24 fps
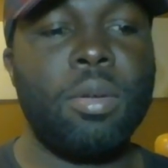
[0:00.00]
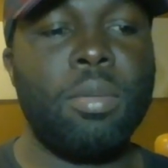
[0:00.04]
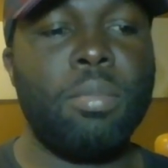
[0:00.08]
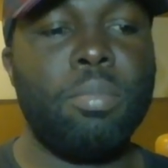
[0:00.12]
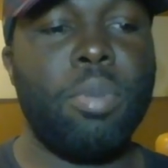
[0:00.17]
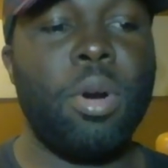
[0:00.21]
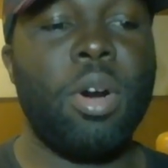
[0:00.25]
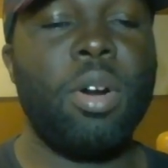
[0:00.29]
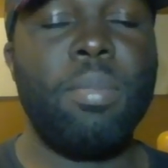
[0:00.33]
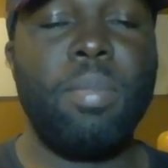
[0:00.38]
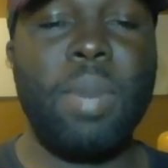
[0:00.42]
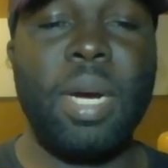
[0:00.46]

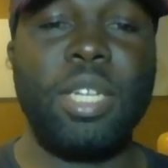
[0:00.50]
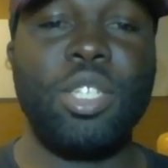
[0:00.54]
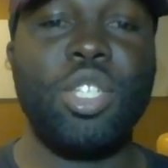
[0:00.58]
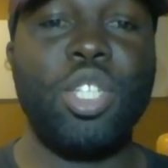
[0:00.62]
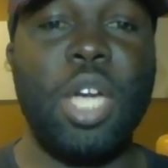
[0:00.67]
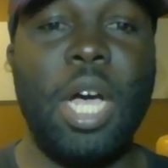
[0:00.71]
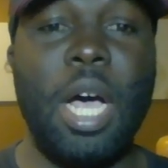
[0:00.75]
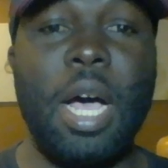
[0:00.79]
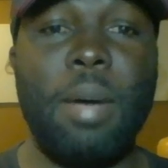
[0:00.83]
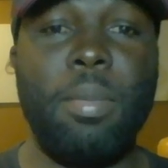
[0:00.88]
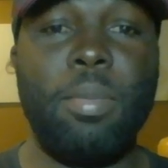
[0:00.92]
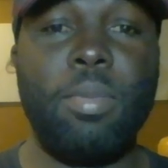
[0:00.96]
part of my
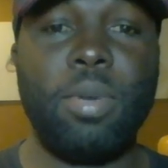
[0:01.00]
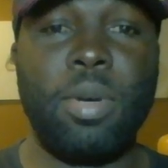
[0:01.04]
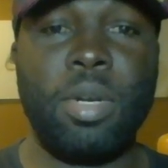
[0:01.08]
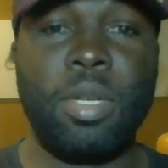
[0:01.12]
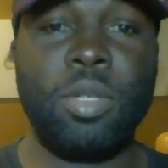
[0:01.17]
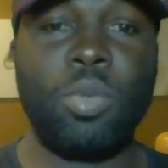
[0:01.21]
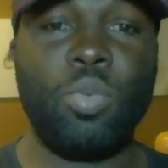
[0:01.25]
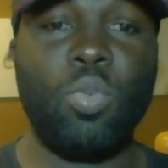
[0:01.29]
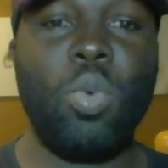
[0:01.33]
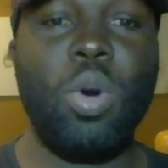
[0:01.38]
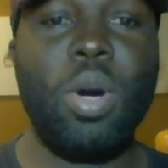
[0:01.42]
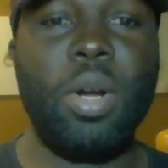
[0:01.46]
job
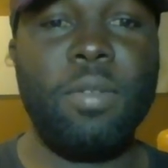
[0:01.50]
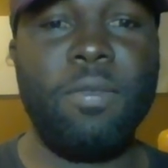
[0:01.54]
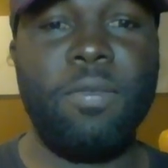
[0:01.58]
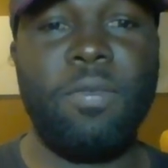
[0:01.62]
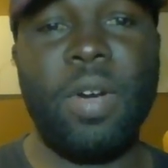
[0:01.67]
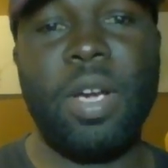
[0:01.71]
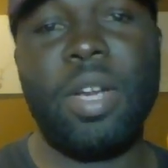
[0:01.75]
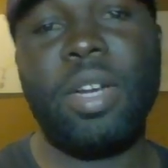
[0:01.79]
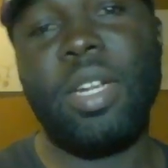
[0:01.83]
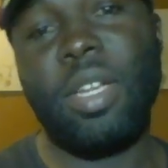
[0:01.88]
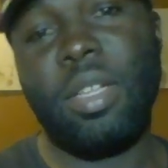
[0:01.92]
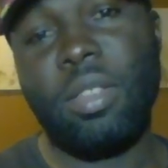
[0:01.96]
was, one,
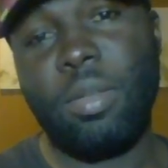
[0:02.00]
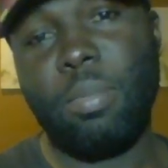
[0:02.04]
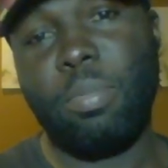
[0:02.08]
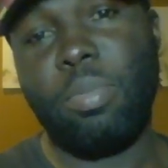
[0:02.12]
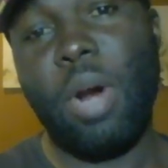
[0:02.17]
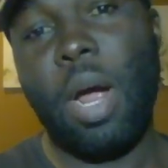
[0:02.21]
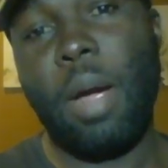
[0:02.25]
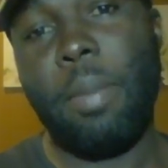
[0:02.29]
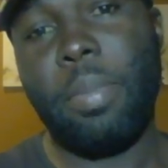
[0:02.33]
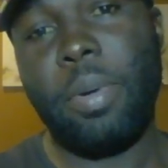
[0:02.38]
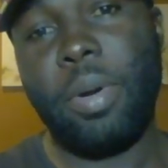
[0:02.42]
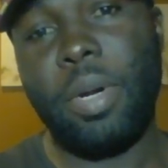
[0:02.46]
finding the
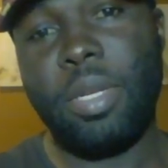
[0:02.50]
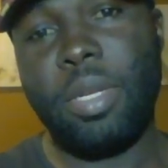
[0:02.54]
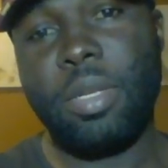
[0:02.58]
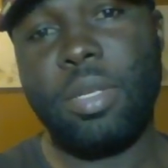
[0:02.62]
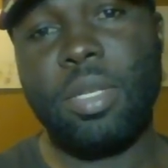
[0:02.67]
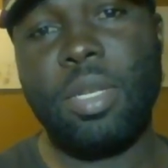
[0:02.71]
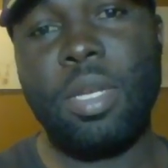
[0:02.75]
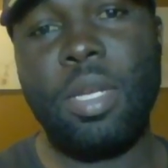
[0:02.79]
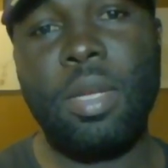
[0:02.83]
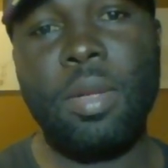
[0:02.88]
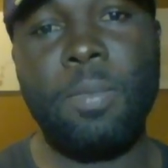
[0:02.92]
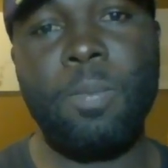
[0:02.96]

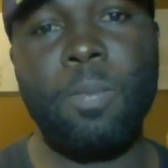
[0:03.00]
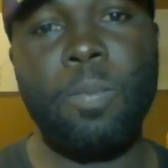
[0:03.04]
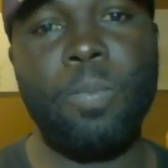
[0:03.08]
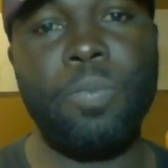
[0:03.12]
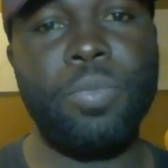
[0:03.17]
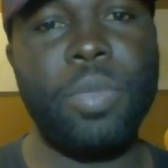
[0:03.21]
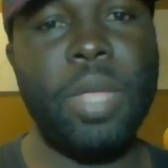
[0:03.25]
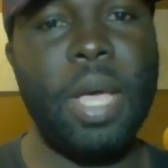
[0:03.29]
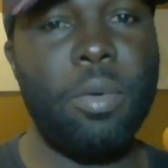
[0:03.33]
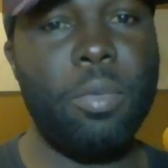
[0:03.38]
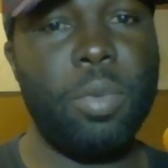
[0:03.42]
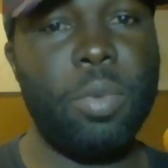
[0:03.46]
properties
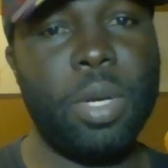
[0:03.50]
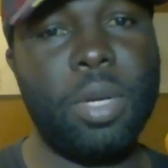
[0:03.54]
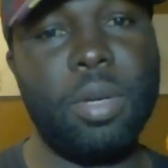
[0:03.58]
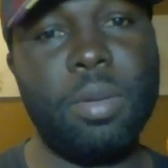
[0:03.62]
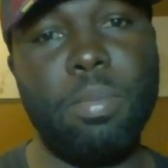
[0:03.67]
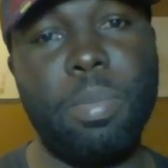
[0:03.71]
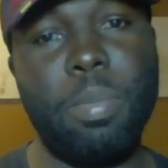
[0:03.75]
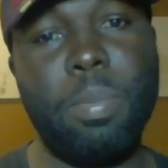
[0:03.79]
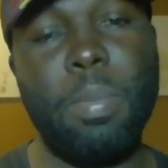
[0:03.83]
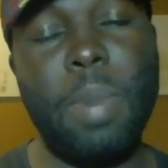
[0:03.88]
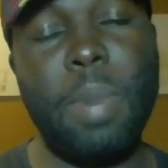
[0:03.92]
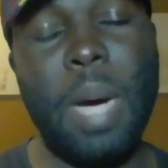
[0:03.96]
that we
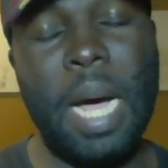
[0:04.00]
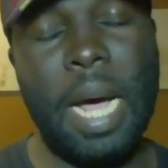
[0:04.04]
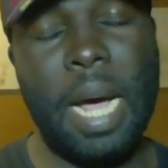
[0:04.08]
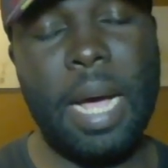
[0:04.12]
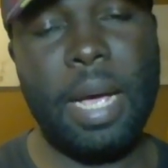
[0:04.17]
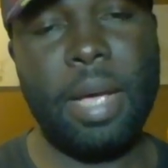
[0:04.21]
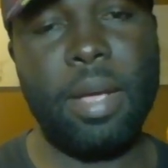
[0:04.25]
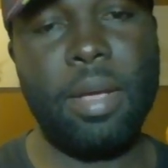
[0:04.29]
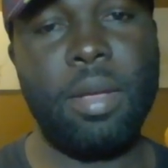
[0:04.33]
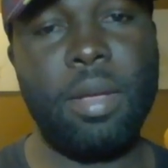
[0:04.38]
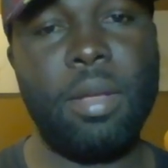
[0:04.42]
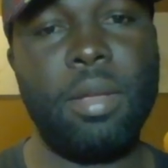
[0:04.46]
could
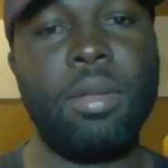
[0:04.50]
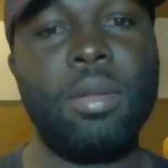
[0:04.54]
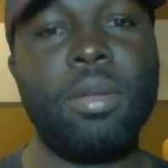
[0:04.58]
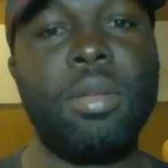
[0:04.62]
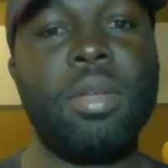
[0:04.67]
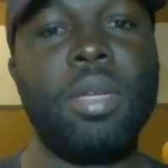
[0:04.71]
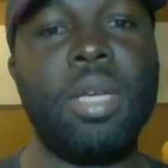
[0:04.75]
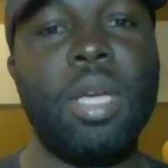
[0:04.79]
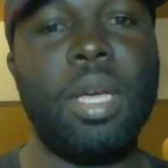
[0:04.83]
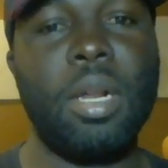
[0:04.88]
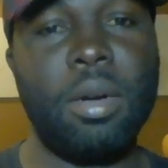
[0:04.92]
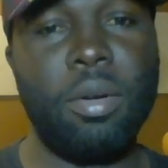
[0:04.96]
buy
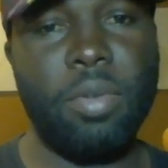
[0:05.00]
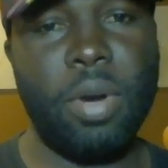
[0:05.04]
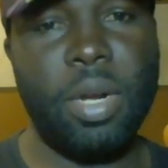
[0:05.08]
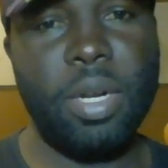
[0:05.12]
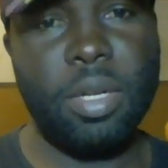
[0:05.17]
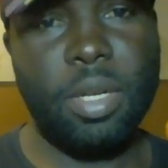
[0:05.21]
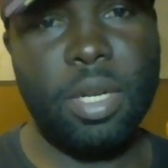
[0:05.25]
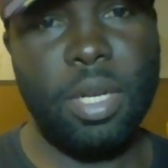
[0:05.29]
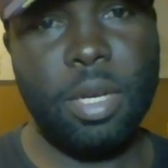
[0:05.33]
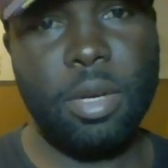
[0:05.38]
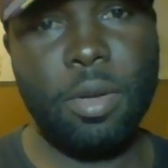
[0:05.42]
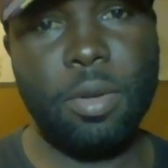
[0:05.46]
at a
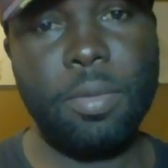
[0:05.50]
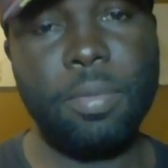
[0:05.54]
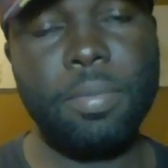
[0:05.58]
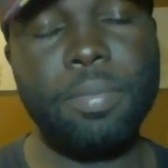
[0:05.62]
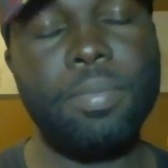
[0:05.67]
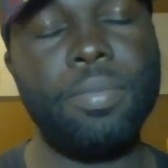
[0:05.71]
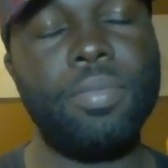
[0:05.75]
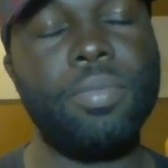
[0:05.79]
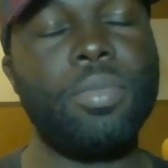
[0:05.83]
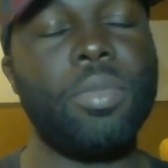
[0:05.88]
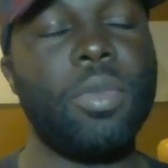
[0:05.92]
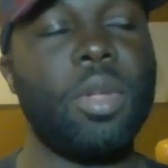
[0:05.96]
great deal,
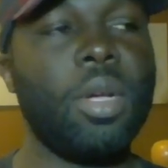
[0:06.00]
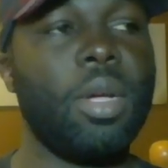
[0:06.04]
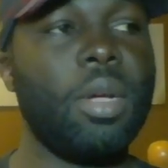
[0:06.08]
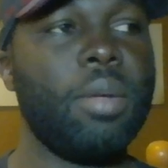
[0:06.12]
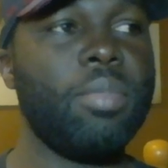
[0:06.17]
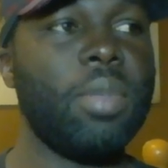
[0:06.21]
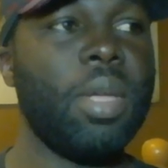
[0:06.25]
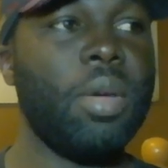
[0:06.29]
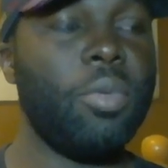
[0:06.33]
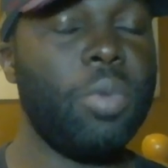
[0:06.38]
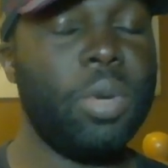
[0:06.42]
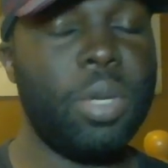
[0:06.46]

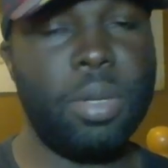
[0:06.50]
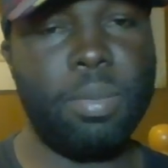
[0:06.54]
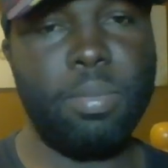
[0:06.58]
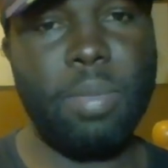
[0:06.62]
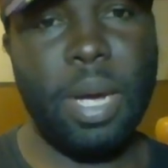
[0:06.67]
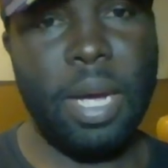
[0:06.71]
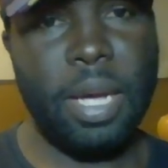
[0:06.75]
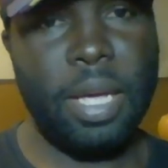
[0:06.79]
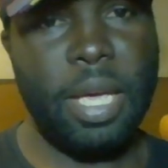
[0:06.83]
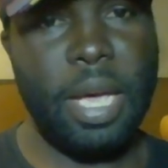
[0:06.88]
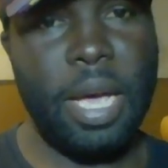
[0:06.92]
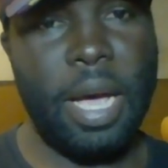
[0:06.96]
that we could
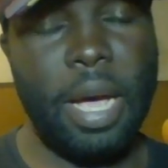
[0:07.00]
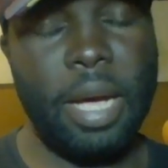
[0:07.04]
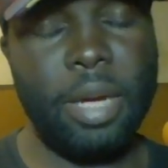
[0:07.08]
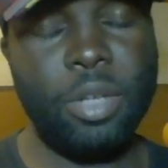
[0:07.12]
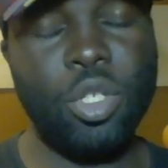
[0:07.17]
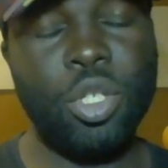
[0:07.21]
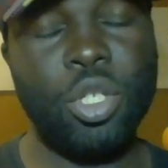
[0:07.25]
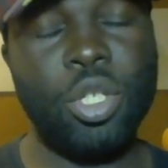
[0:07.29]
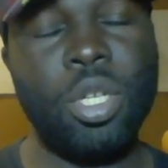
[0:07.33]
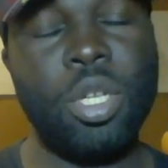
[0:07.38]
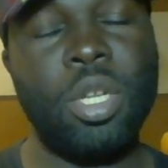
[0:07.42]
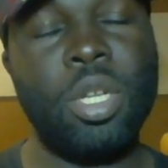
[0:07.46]
buy
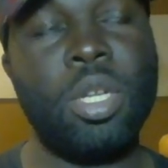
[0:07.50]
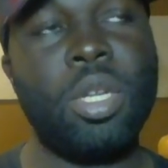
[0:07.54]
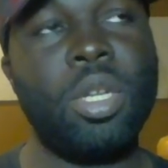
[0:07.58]
cash.